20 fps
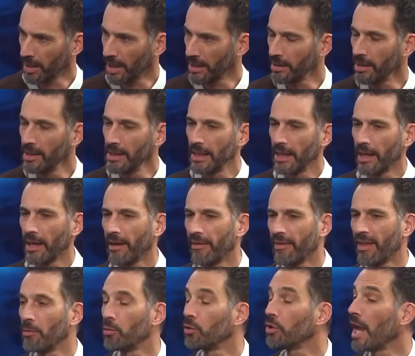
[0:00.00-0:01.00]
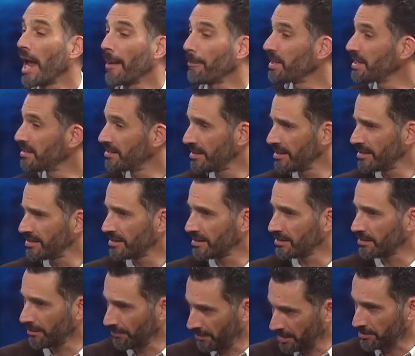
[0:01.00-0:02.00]
Right? And they would not be
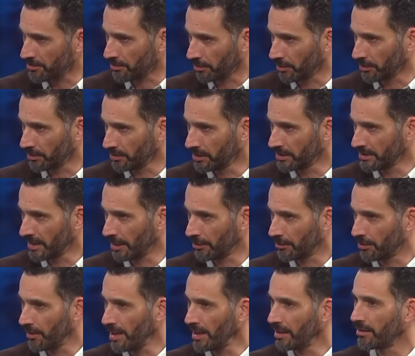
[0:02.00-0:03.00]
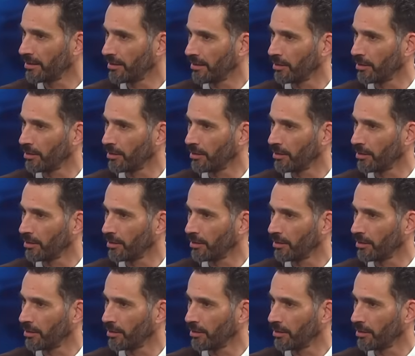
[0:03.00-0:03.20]
citizens of Israel. Is that correct?